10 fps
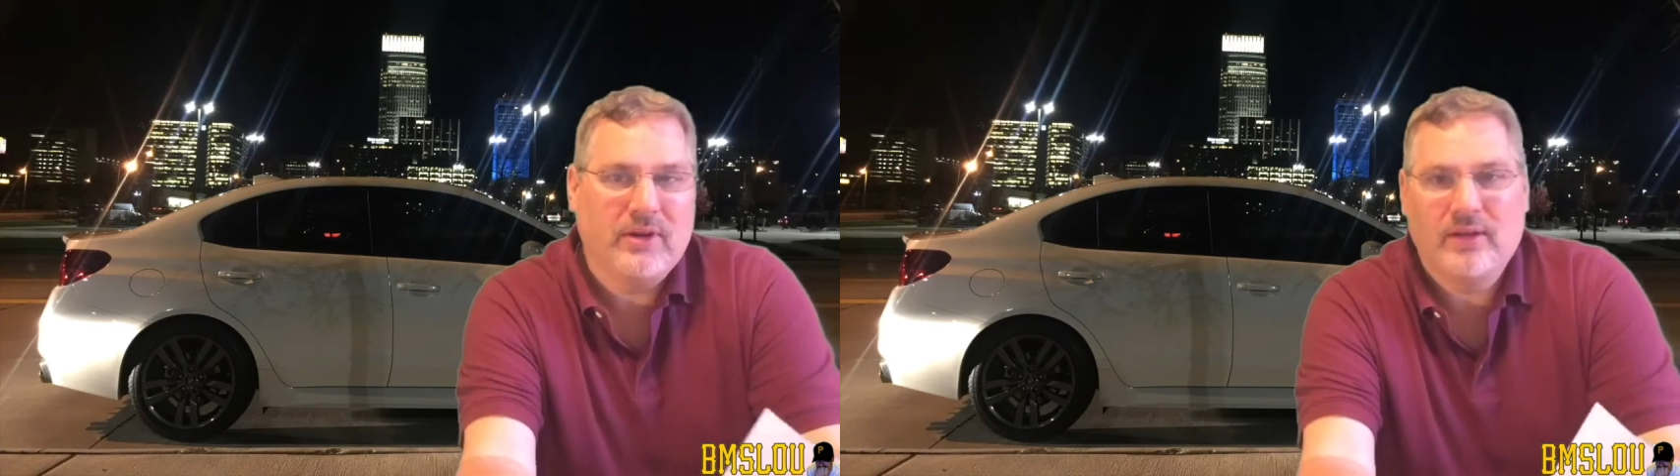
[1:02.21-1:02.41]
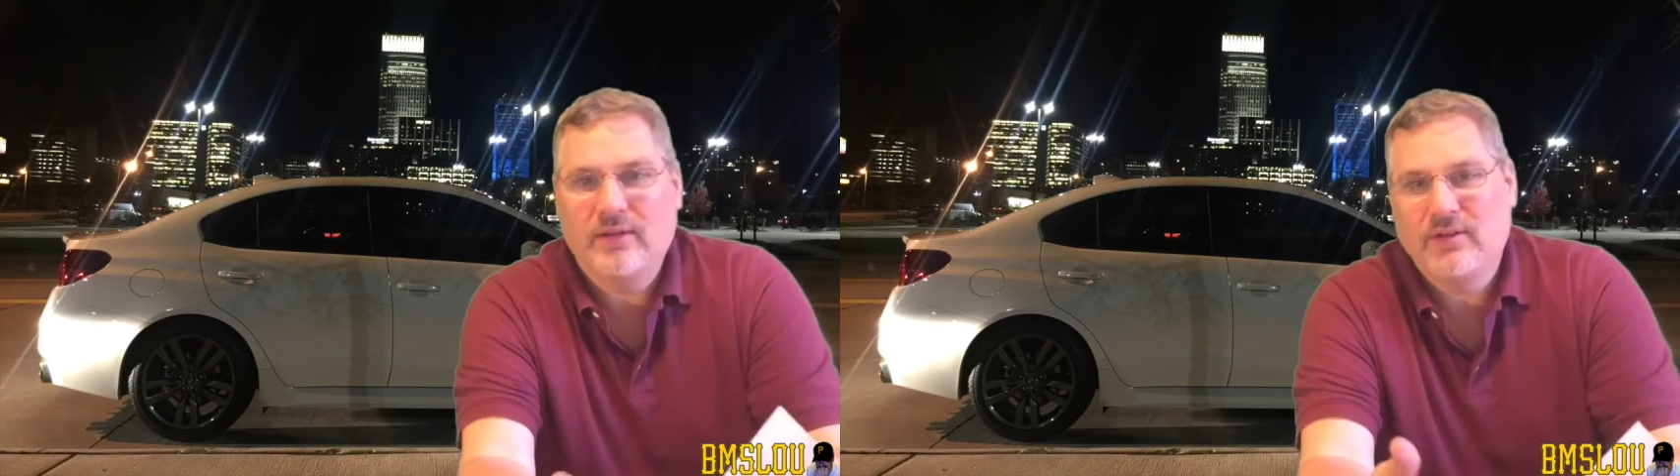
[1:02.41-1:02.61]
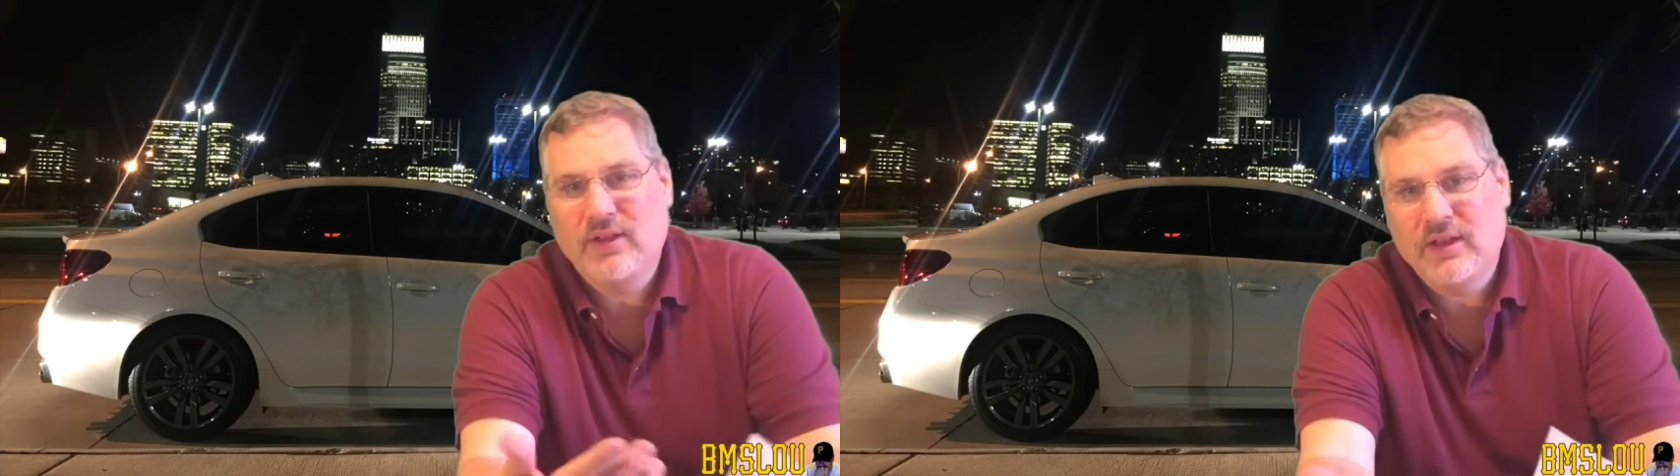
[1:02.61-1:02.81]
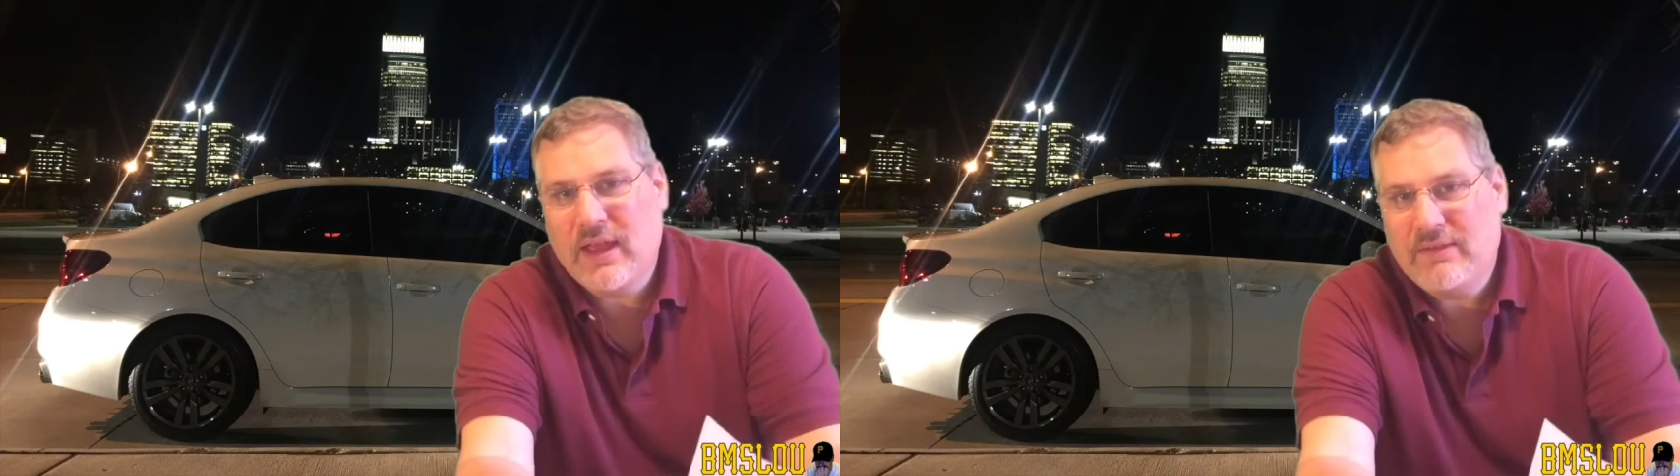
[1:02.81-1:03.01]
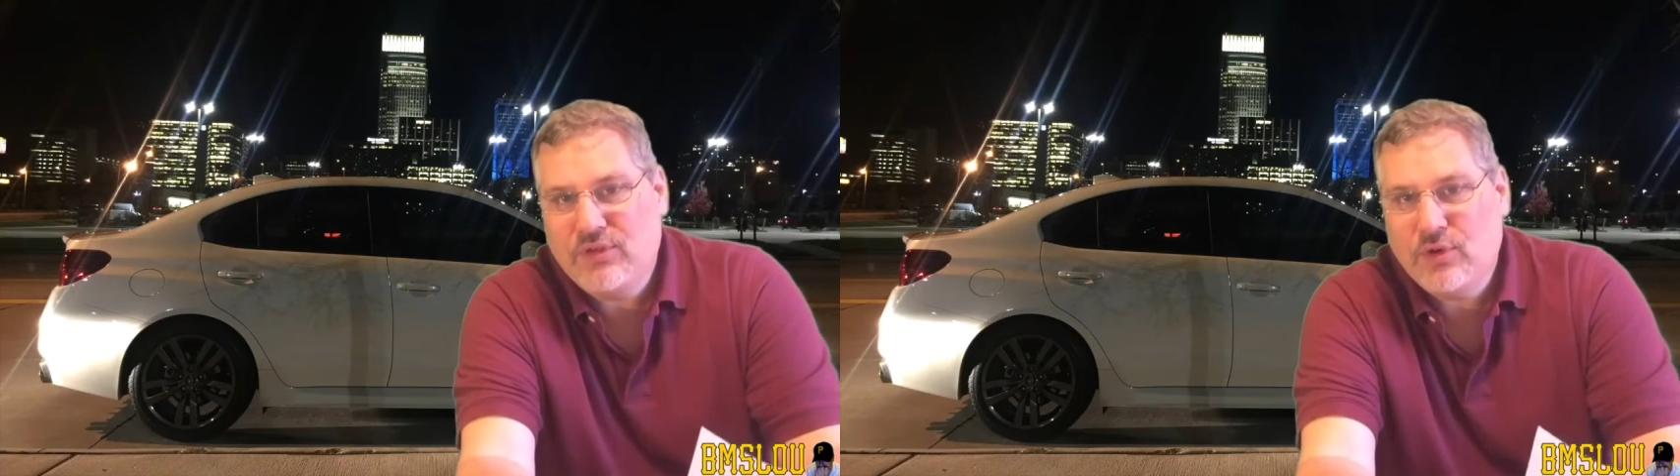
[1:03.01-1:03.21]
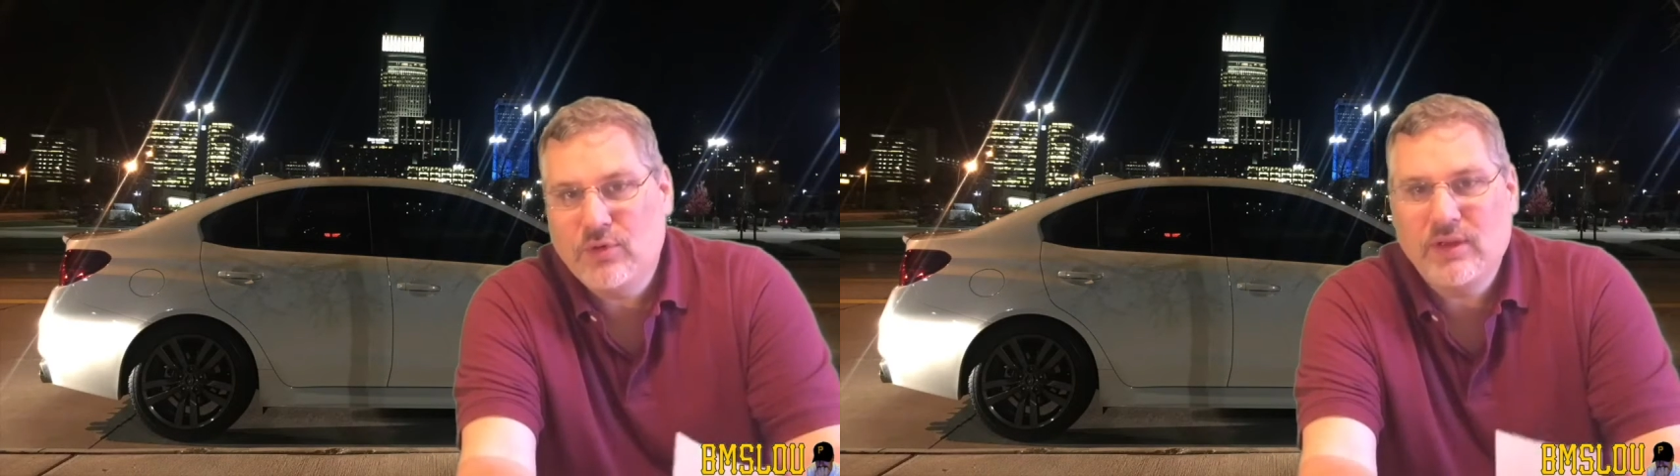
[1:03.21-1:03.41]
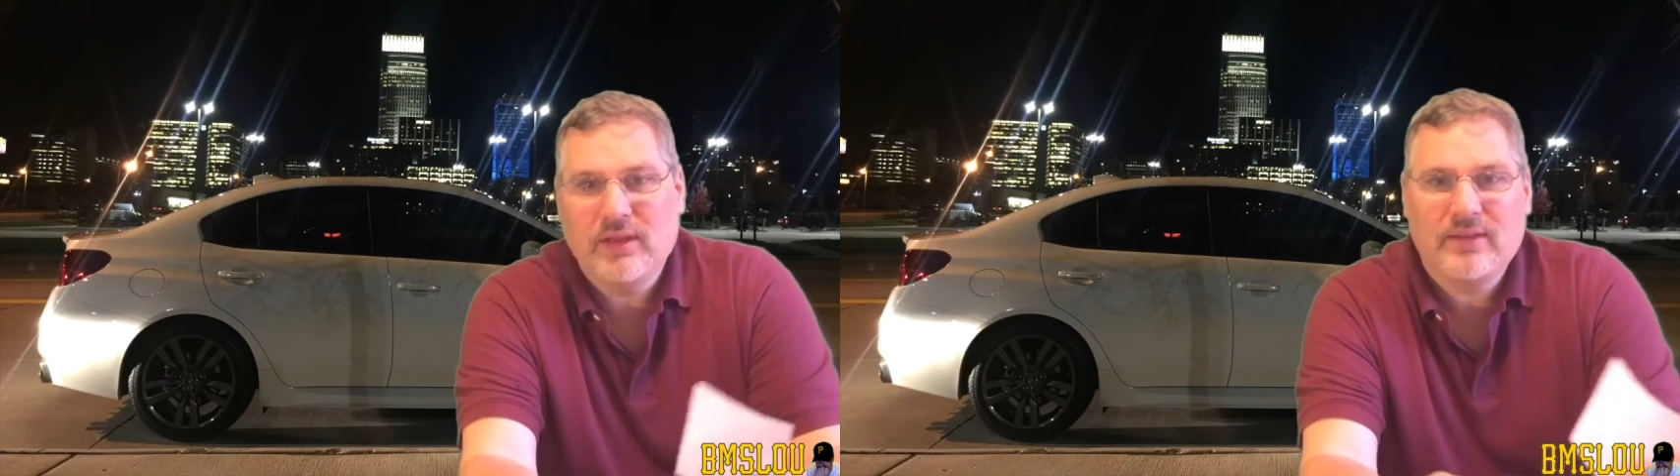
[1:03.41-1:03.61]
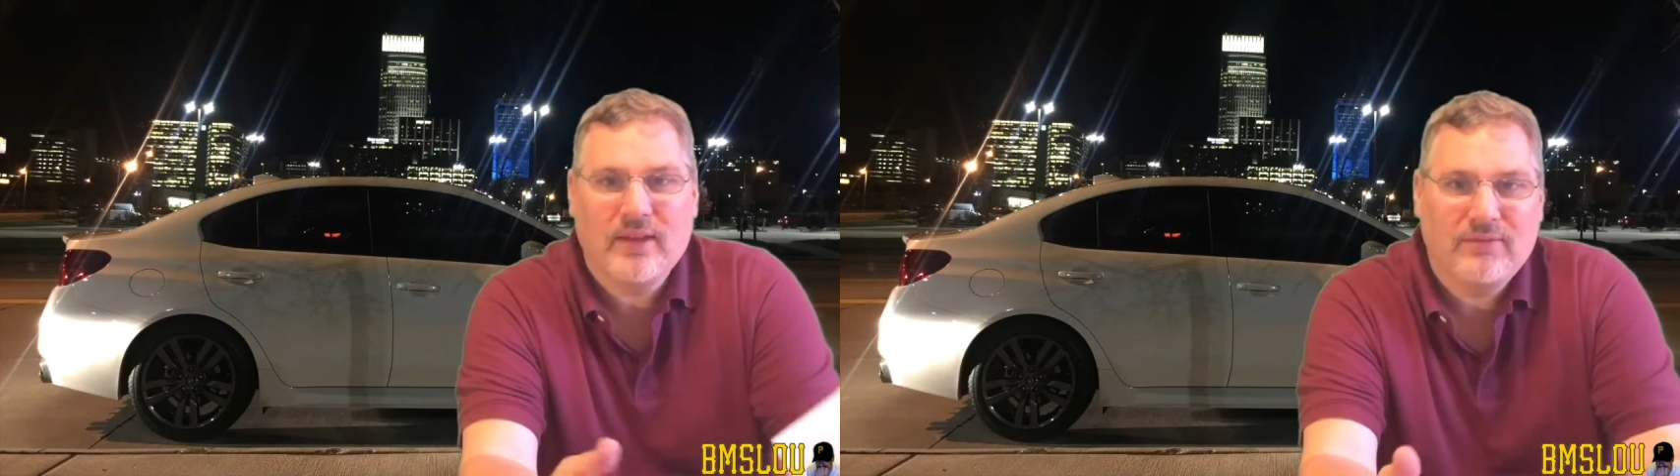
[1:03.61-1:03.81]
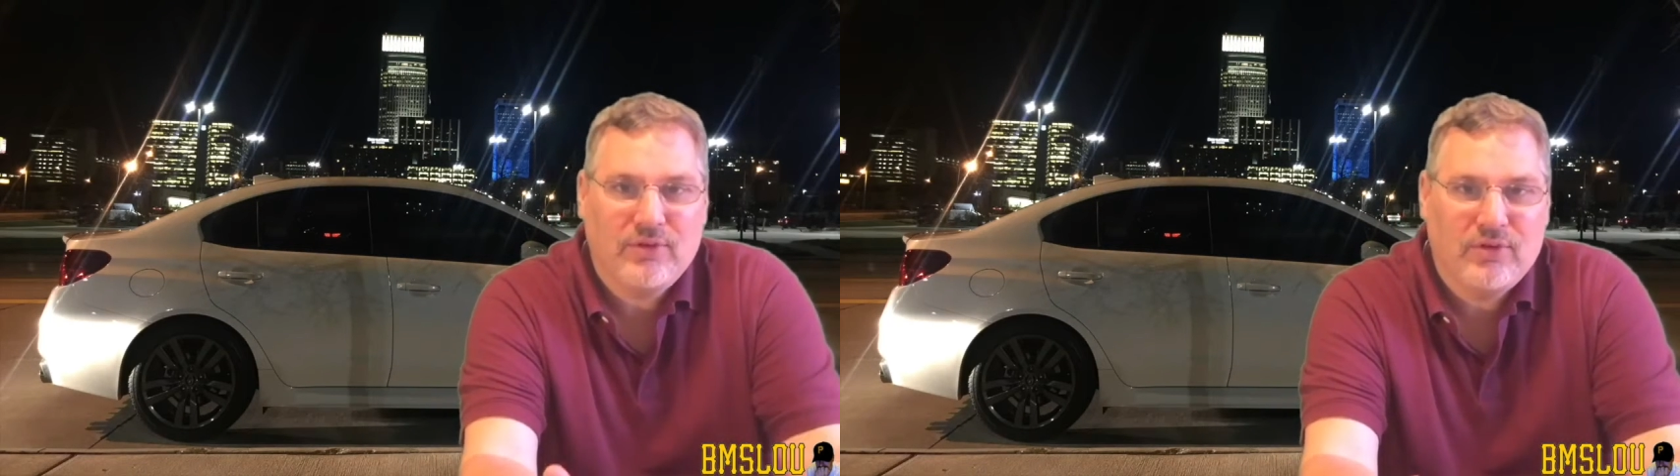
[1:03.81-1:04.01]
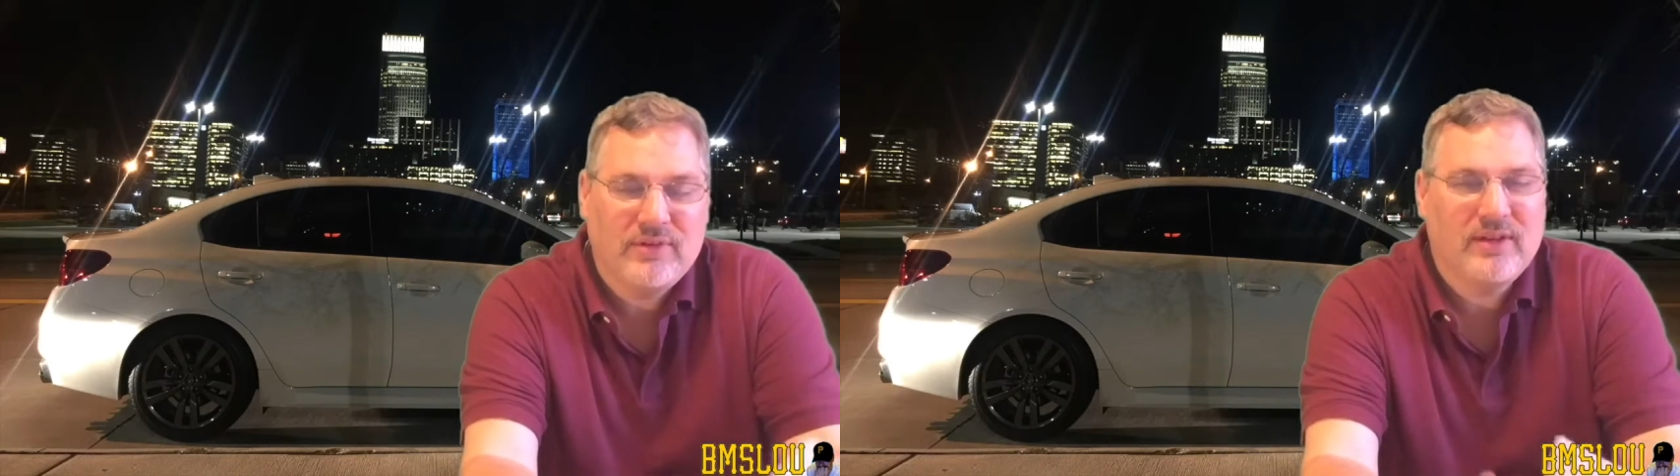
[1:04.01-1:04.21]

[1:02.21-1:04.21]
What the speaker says: You get a view, you get 10 views,